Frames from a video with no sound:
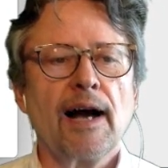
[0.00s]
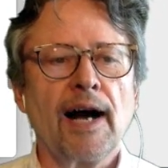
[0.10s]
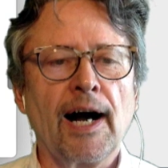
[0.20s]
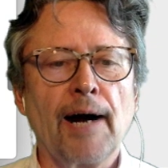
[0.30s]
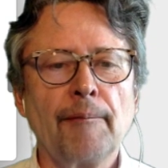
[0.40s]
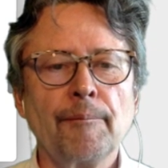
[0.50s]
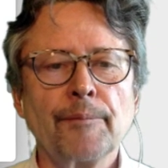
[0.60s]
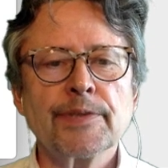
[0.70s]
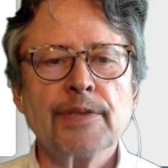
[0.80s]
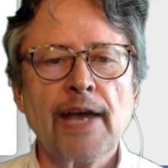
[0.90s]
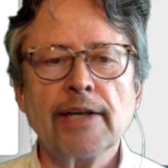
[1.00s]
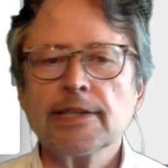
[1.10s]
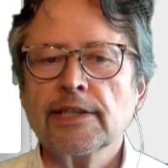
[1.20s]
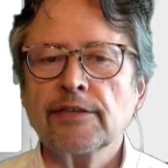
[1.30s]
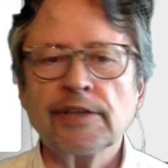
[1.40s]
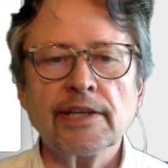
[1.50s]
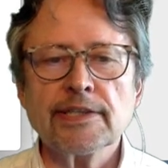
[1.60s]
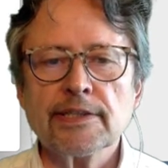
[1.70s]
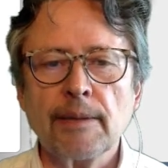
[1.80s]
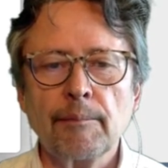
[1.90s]
And it's giving us
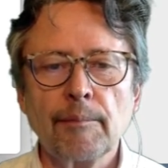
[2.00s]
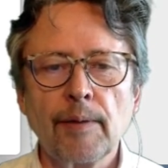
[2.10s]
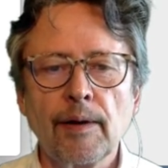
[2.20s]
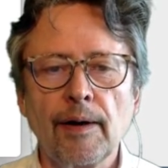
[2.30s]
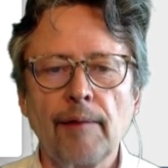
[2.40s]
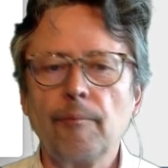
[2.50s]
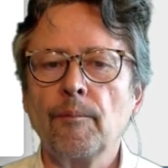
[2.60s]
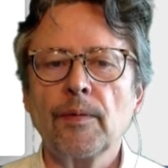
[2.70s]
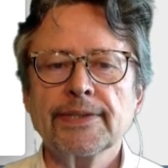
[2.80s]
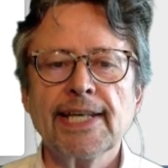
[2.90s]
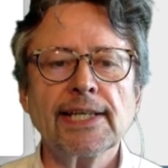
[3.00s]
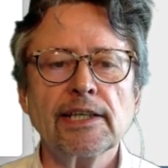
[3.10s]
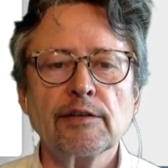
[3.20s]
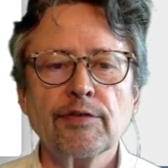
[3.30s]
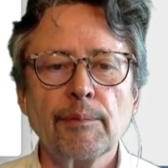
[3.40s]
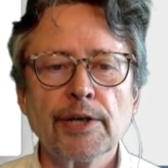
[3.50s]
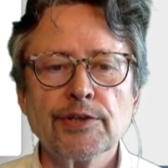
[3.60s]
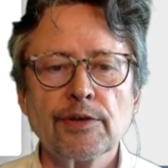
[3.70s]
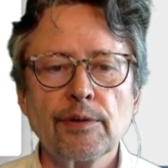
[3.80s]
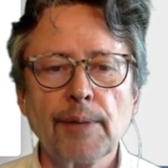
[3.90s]
some techie
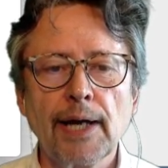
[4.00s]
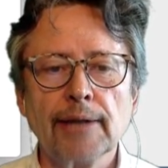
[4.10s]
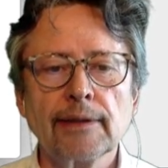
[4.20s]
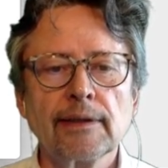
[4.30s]
information about